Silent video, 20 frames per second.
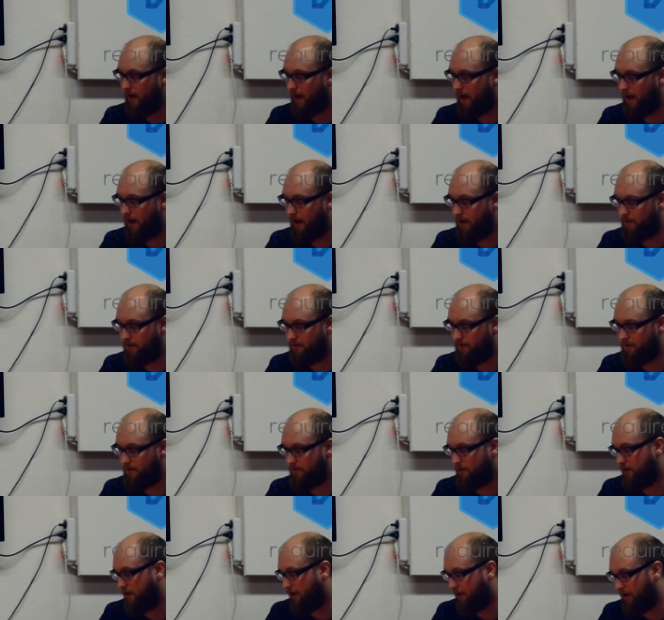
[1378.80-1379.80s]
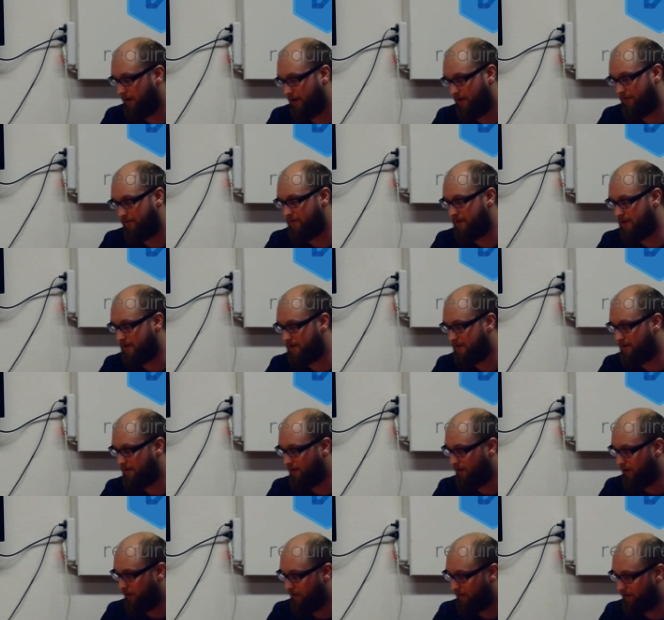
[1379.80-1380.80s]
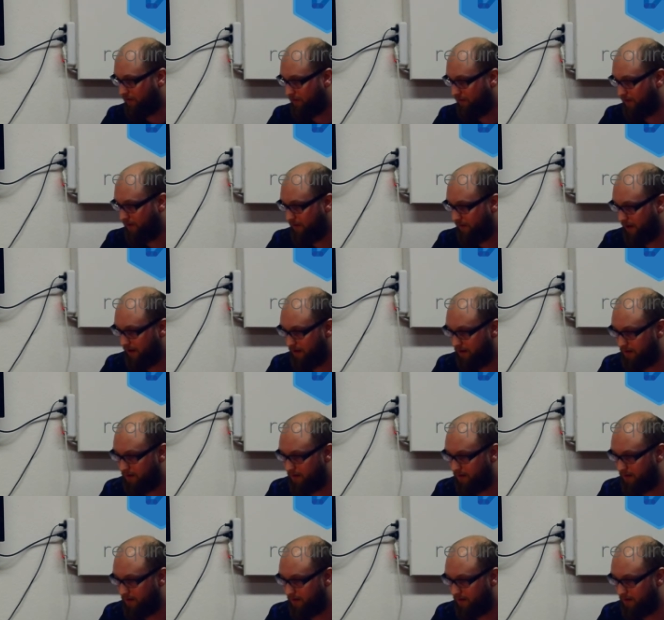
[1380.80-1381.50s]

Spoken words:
And you can kind of just look through, and